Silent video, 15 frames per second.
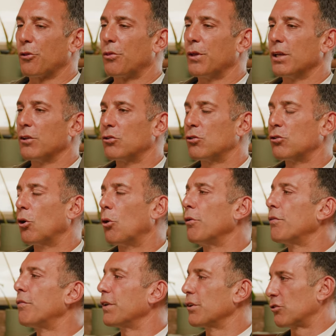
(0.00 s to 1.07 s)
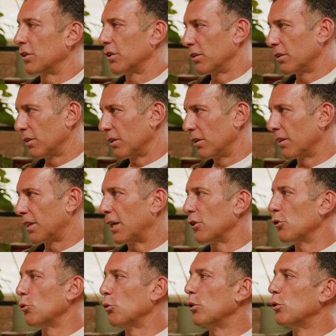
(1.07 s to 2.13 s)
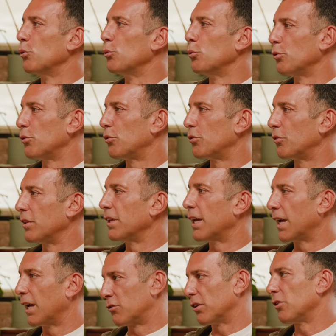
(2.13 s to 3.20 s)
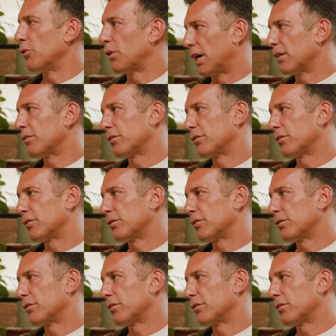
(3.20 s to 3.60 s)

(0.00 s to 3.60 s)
things so efficient that you lose the edge that you have.